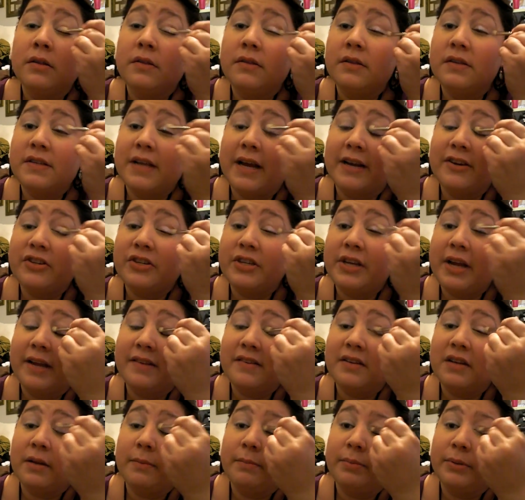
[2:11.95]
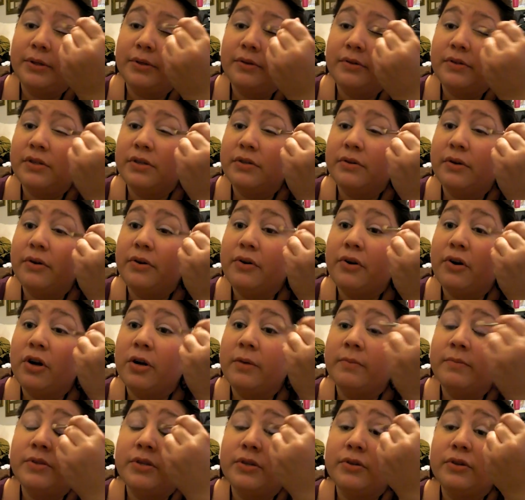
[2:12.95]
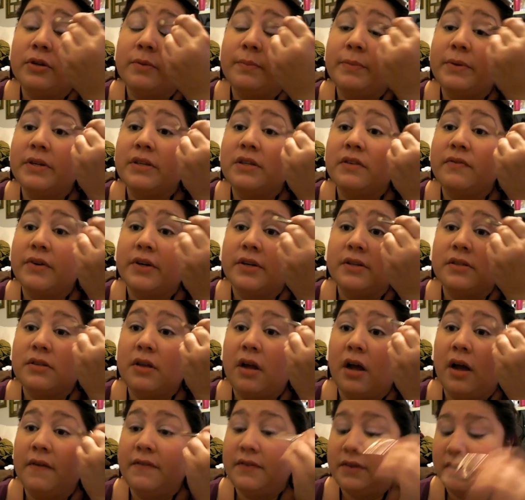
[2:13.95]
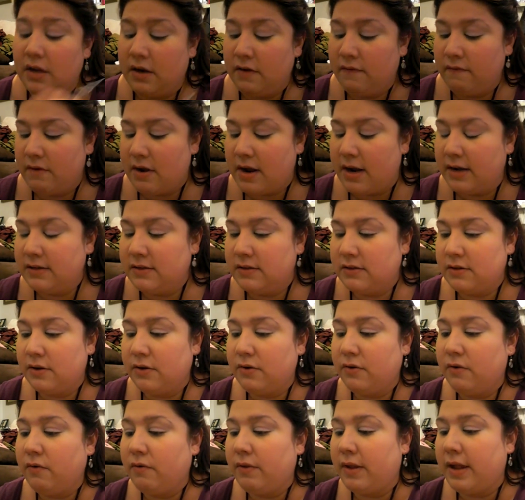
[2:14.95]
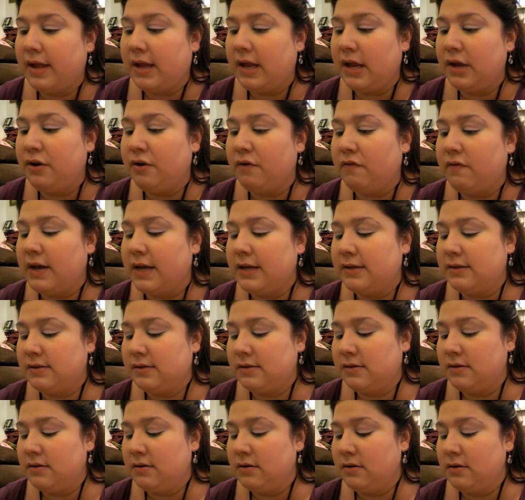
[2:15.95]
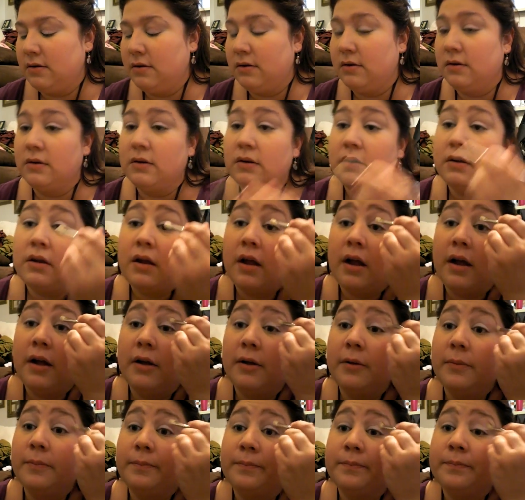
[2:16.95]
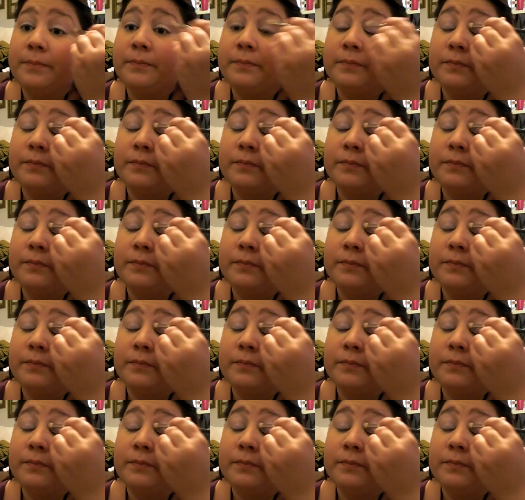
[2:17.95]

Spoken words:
This actually has like a blue duochrome to it, but it's very soft and not so like in your face. And